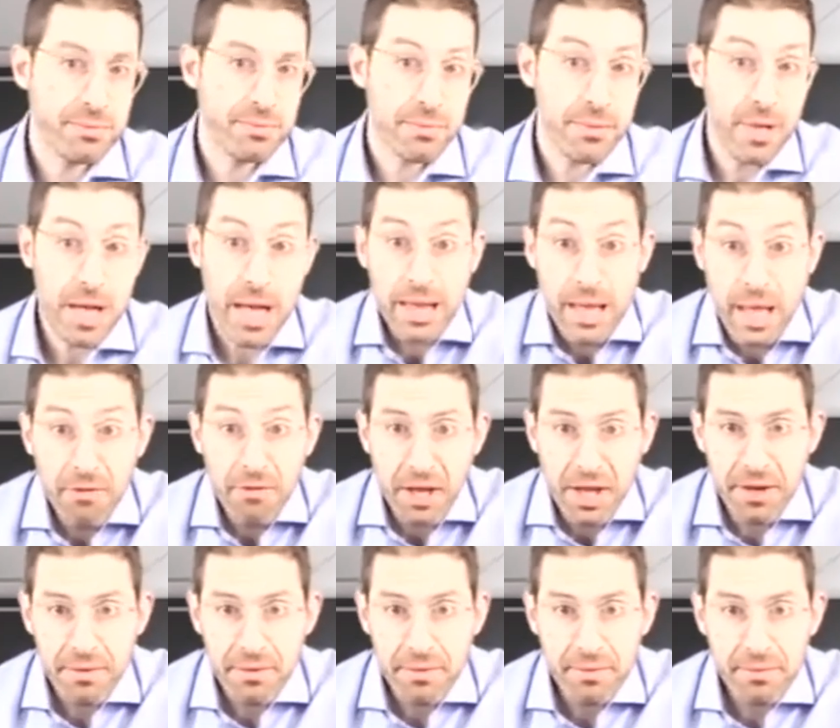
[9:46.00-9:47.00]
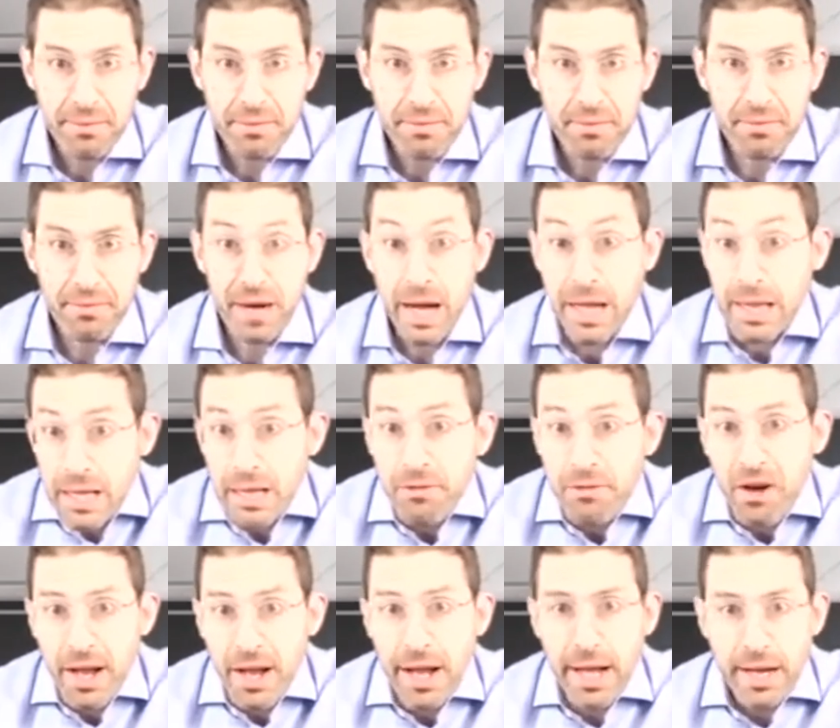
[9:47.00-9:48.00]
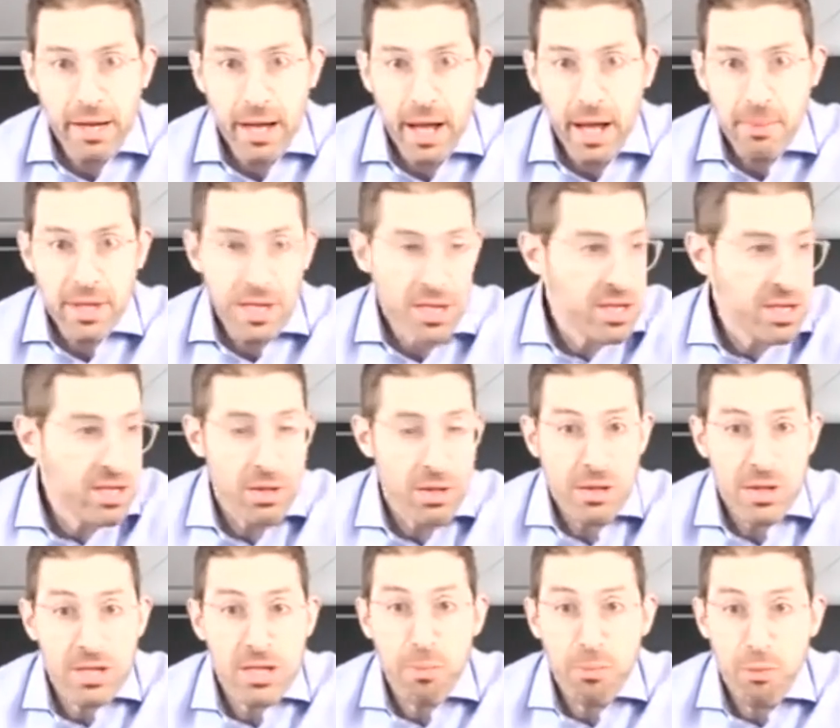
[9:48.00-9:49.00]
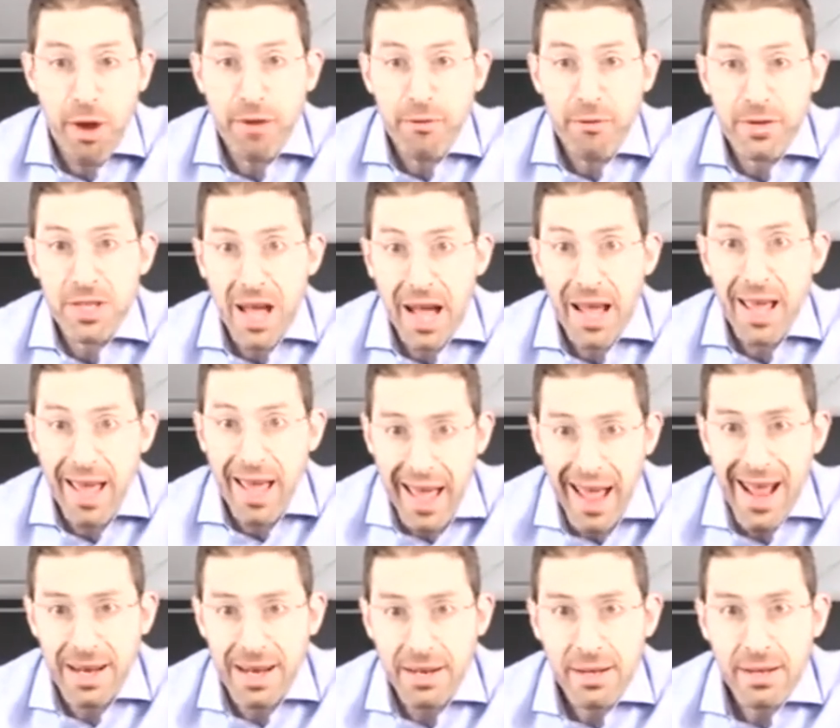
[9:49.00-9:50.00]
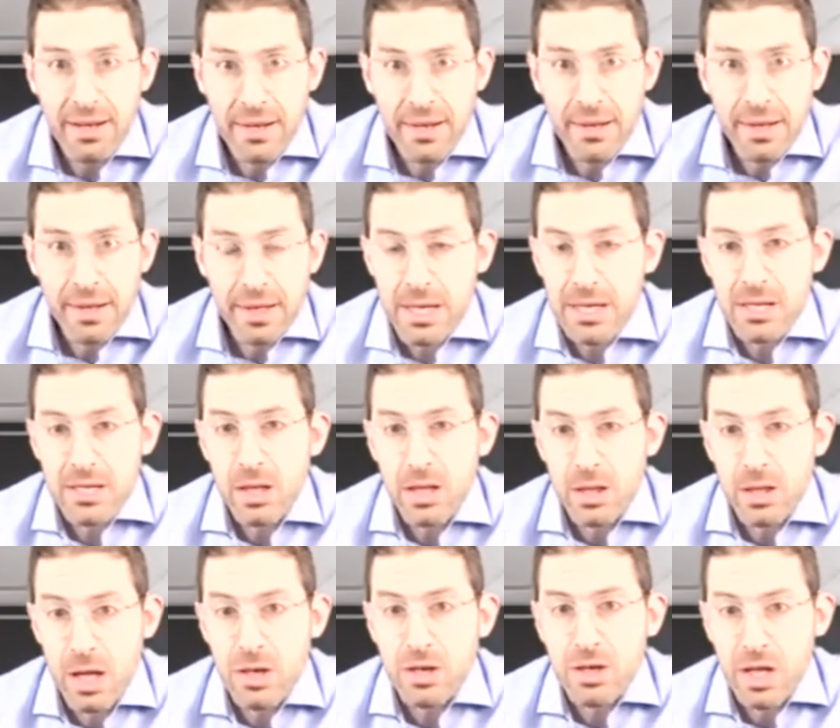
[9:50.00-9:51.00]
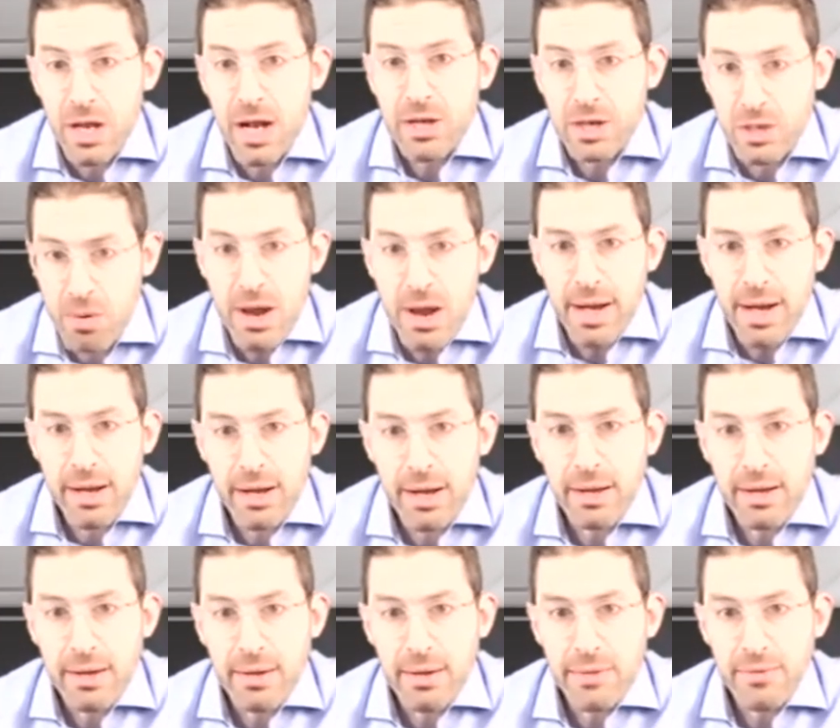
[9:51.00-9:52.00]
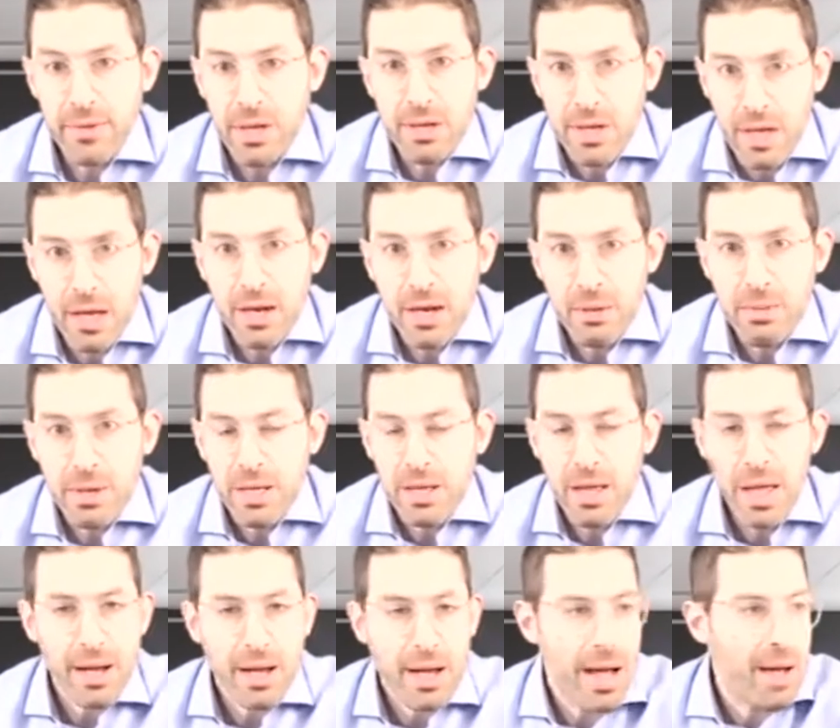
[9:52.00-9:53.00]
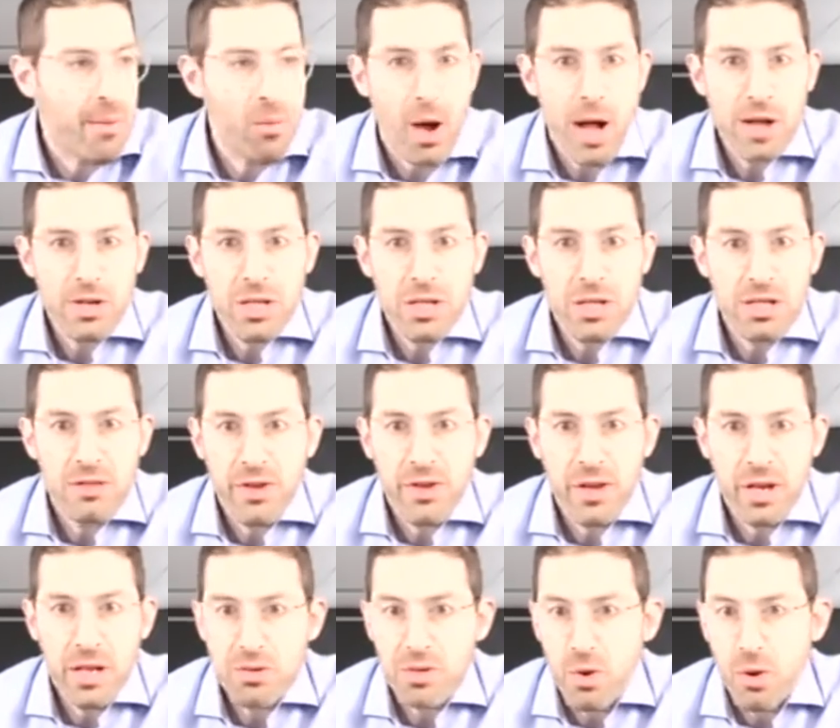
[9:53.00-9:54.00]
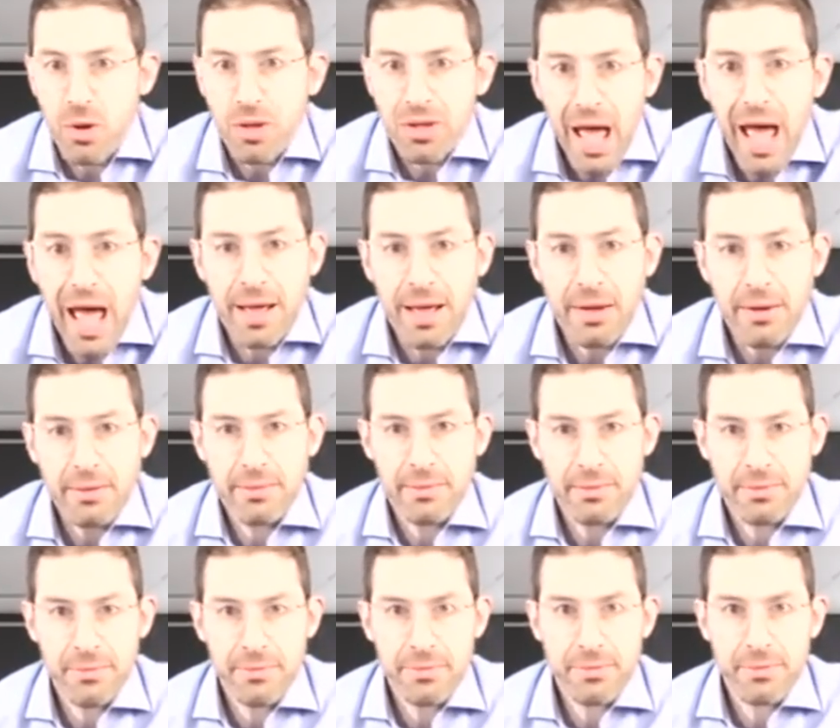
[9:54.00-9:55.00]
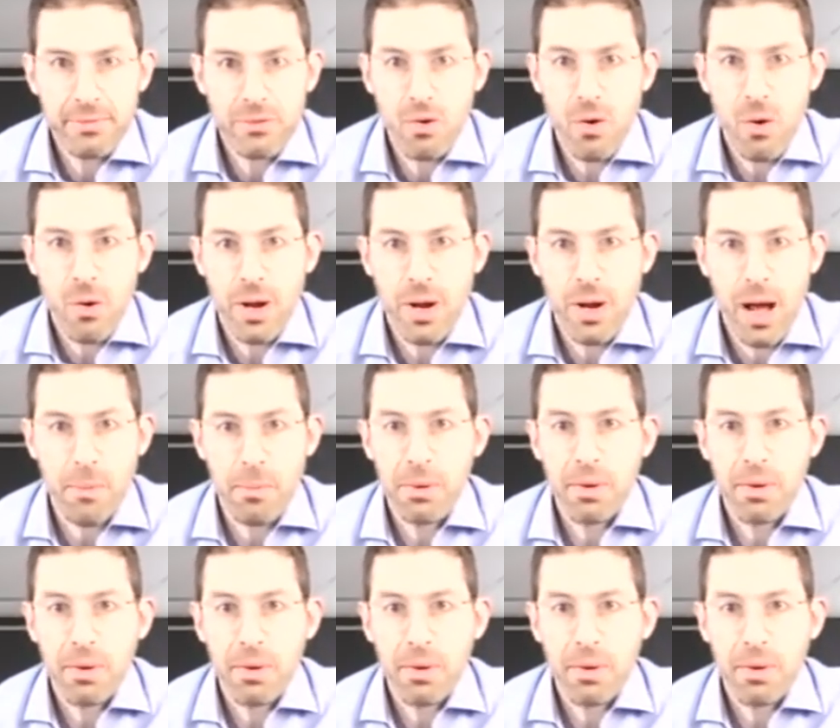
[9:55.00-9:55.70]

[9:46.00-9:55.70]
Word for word: I love it. I live on it. I mean, this is this is the breakfast I ate. This is the lunch that I drink. Are you kidding me? Like I'm watching these videos all day growing up.